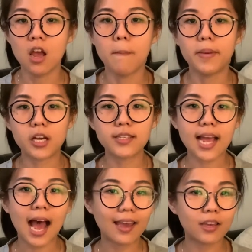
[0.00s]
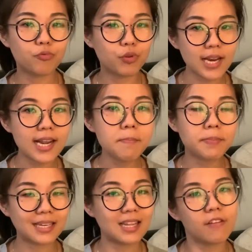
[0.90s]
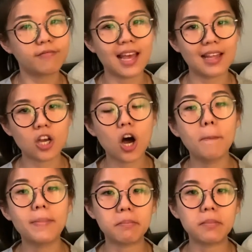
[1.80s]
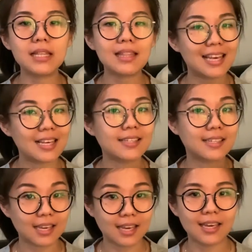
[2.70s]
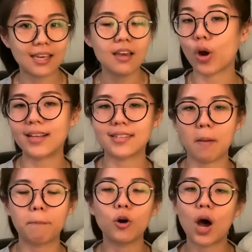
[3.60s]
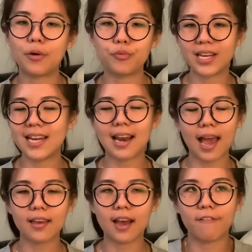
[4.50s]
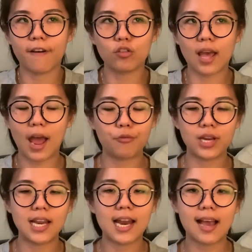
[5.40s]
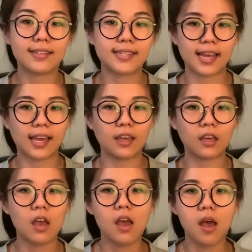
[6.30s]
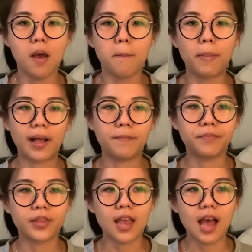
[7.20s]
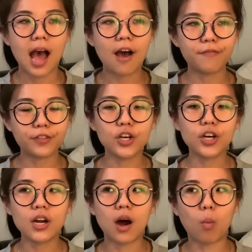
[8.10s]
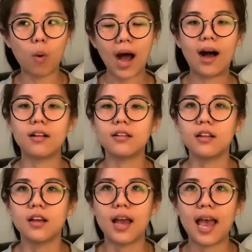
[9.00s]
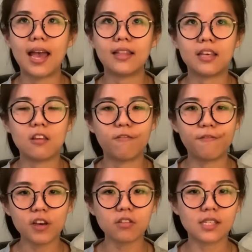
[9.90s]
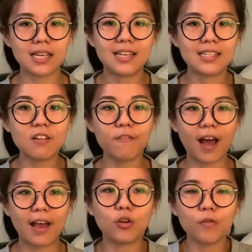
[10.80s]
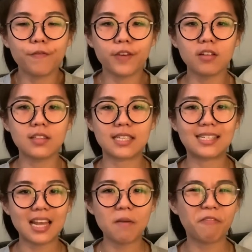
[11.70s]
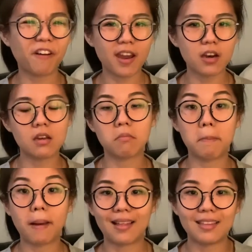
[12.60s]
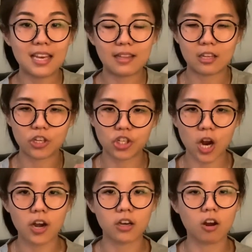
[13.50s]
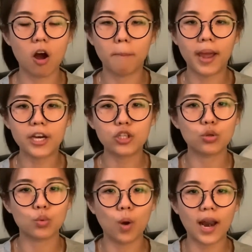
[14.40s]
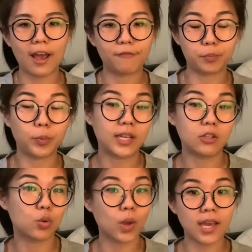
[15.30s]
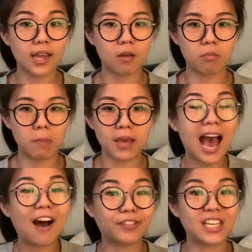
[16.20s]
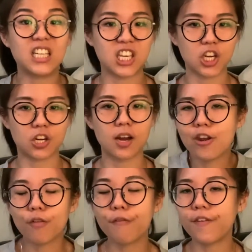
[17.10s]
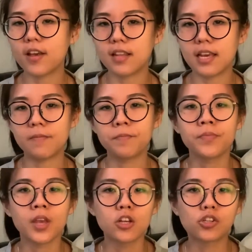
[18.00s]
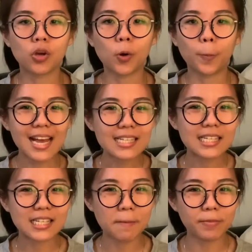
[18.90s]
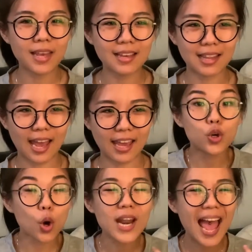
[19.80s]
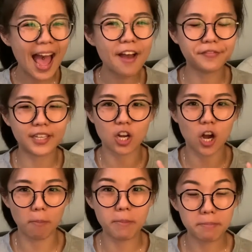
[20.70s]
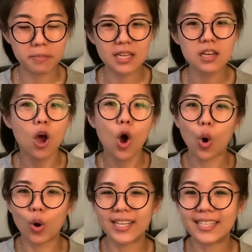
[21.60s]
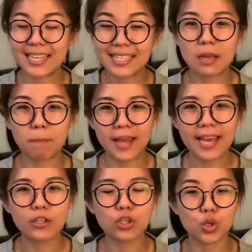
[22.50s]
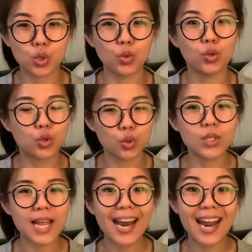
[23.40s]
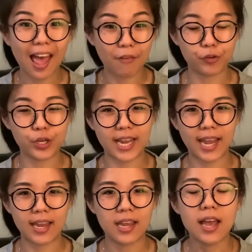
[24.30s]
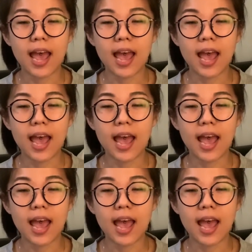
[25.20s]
Because I really believe that commitment is the key. For example, I found that I really like singing. But after a while, and I don't feel the same fire in my belly in the start compared to what I've been doing it maybe after a year. I don't feel it. So that's something like you don't have the commitment or the discipline to do that every day.